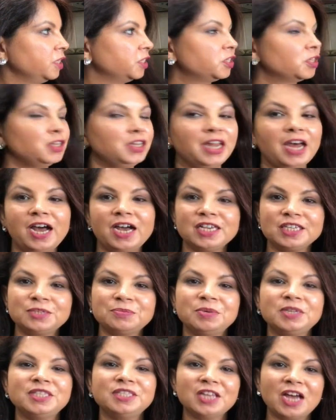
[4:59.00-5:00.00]
So last
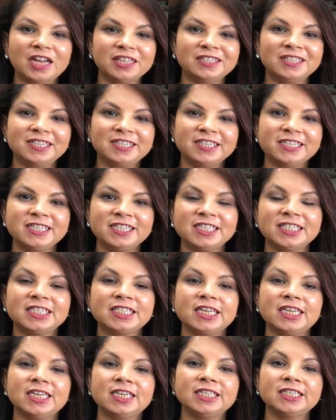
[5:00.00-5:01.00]
but not the
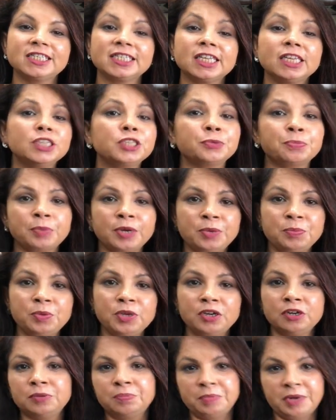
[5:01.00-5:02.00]
least is this
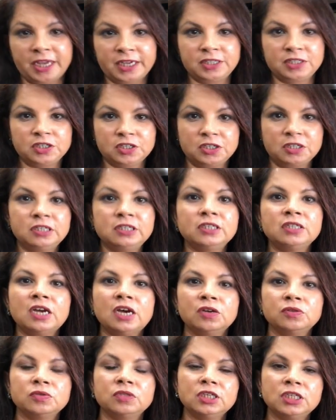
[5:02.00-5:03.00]
Premier blender.
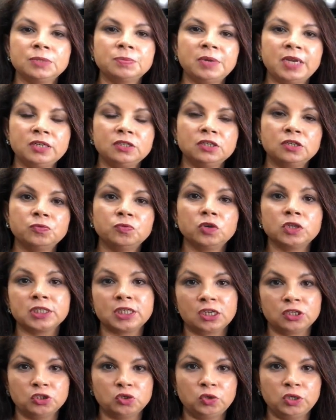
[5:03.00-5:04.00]
Now this blender was
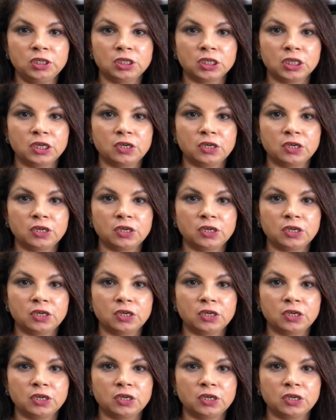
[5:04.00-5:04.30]
actually a